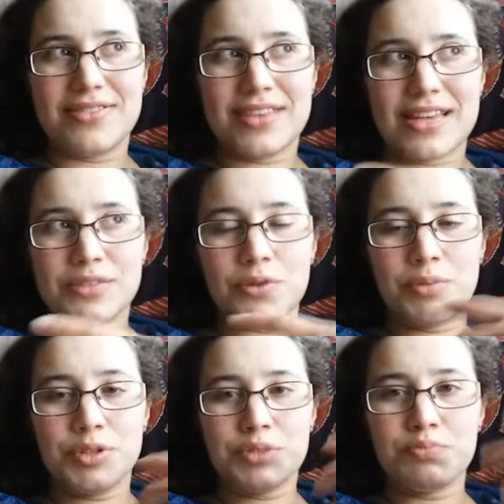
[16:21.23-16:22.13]
there's
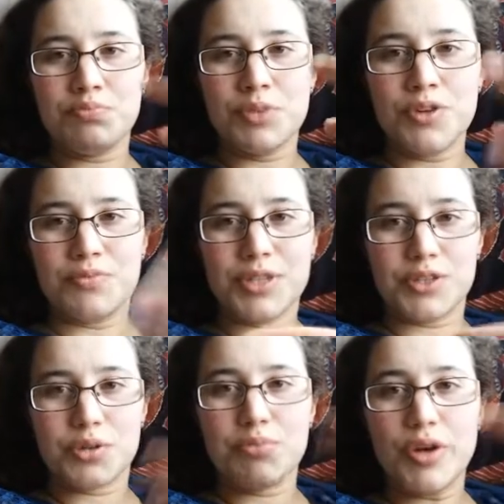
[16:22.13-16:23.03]
almost
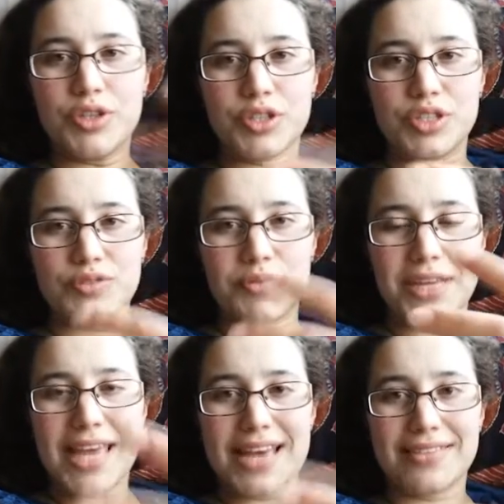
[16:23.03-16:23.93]
movements or motions from
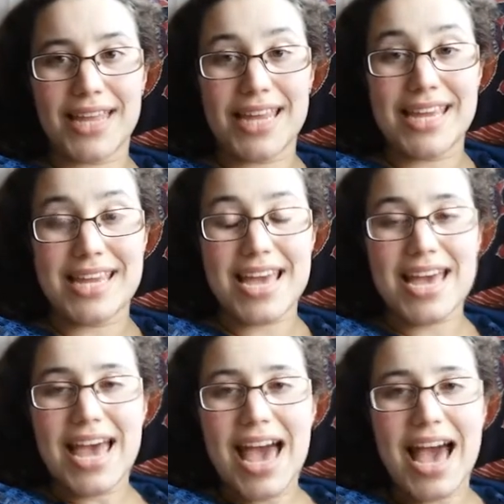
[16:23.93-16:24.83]
the king that he
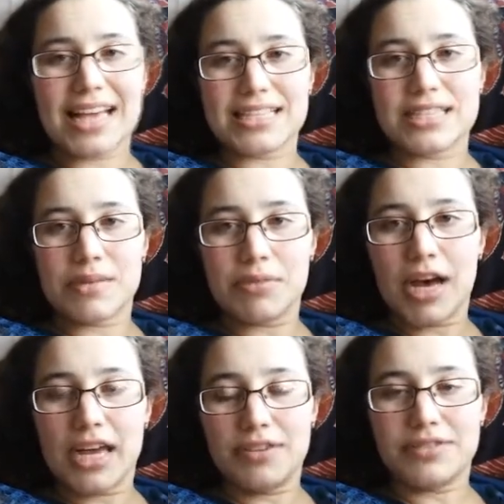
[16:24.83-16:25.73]
has some
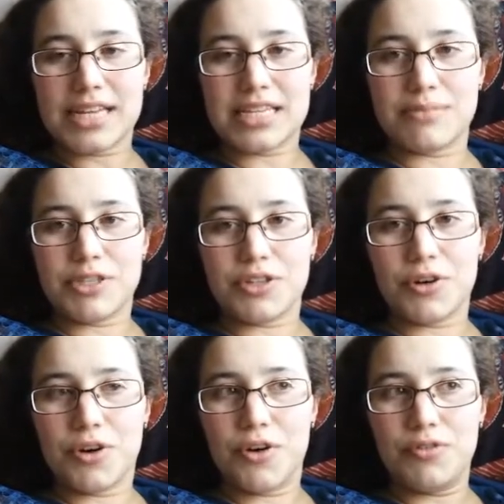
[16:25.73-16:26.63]
kind of sentiment
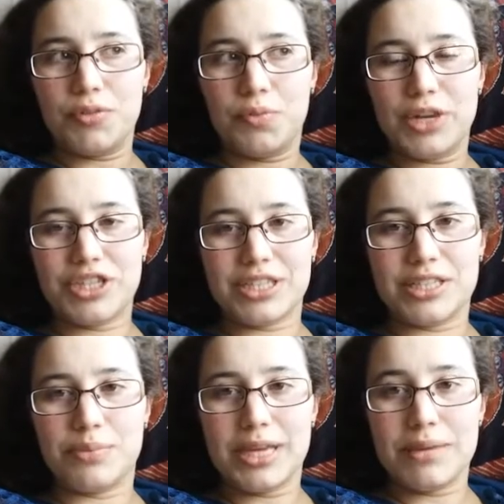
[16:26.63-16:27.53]
of
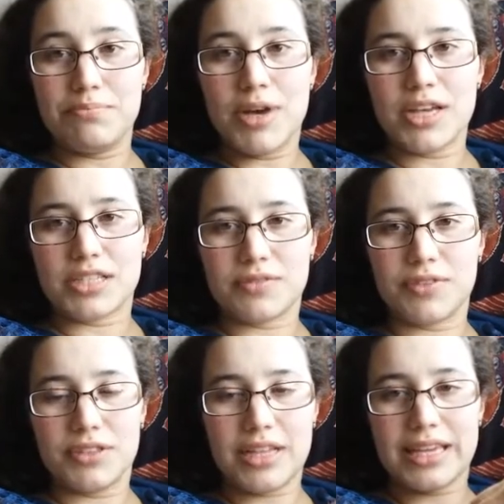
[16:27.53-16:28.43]
wishing to be
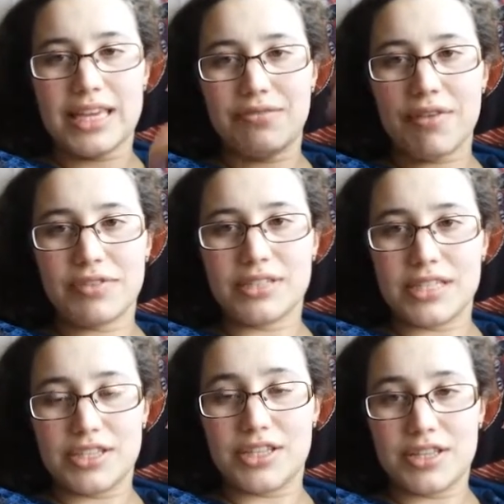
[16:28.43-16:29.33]
merciful, like he
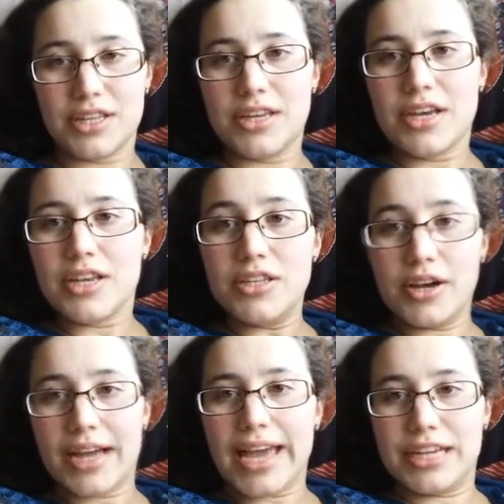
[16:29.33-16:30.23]
references to the
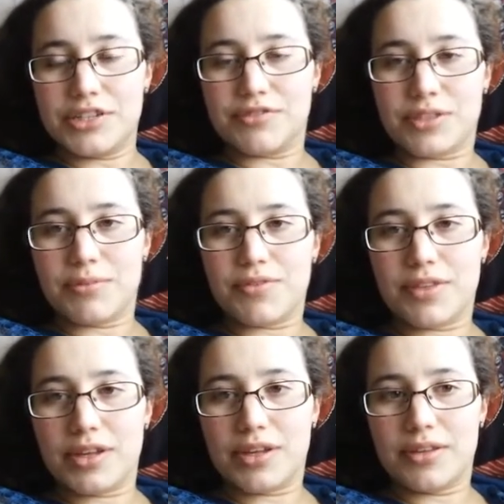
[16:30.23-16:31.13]
young age of some of
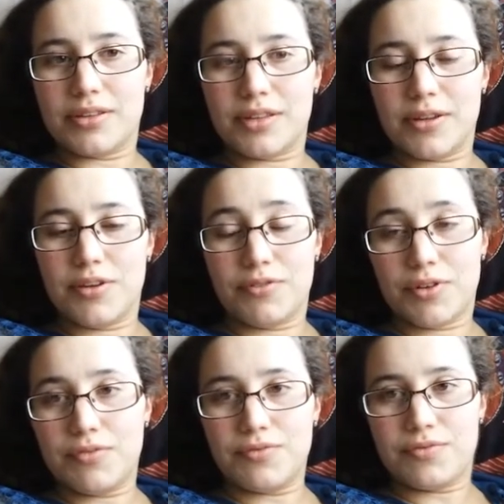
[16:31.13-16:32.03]
the, the
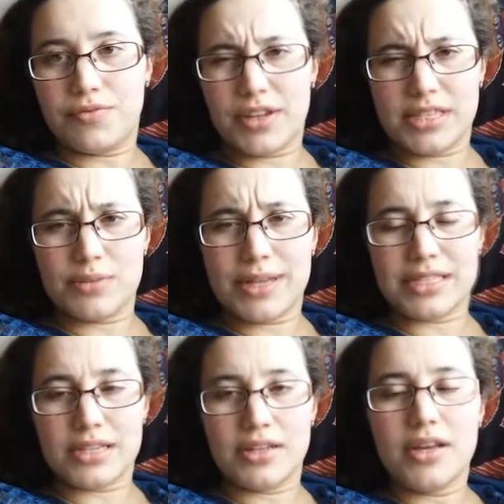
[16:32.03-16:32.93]
of, of Francis
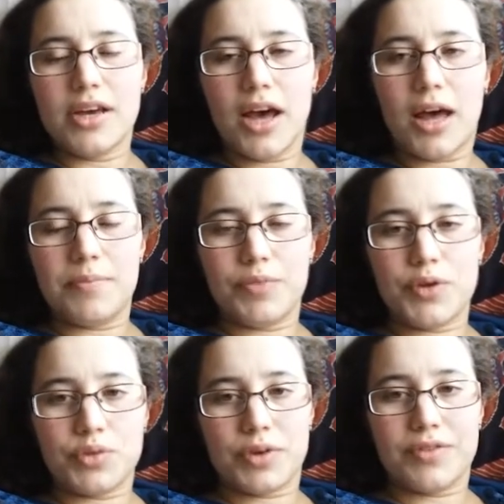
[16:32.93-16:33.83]
Weston, um,
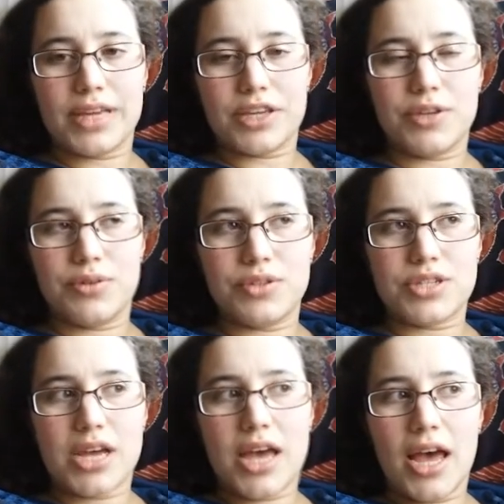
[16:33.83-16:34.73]
who's one of the
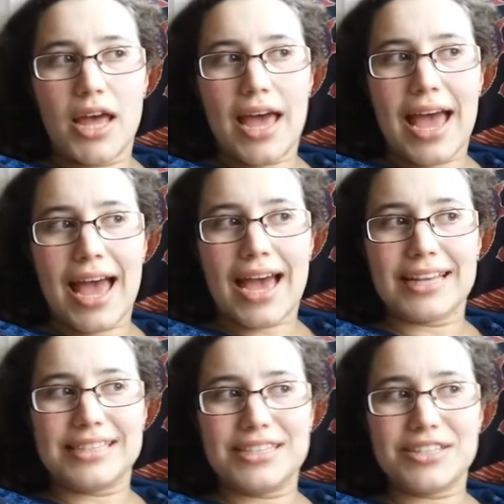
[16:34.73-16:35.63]
accused,
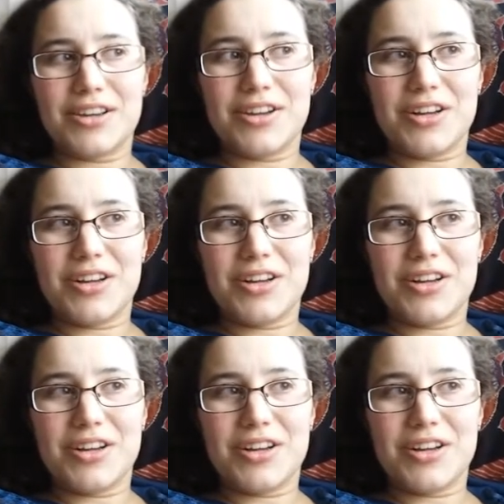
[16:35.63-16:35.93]
and